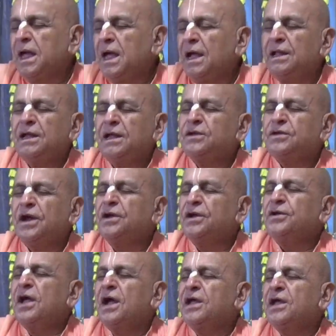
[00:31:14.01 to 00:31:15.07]
And then he started
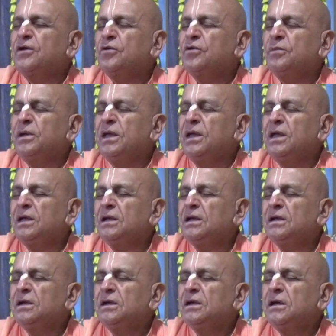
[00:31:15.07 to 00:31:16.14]
talking to me,
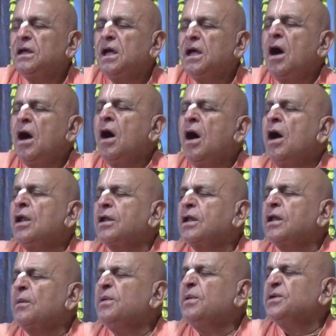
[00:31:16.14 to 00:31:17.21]
all
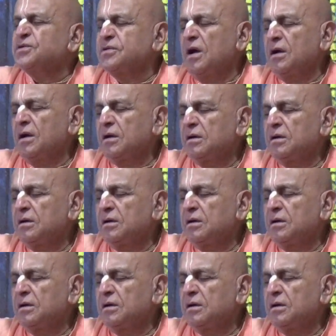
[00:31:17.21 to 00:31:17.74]
rubbish talk.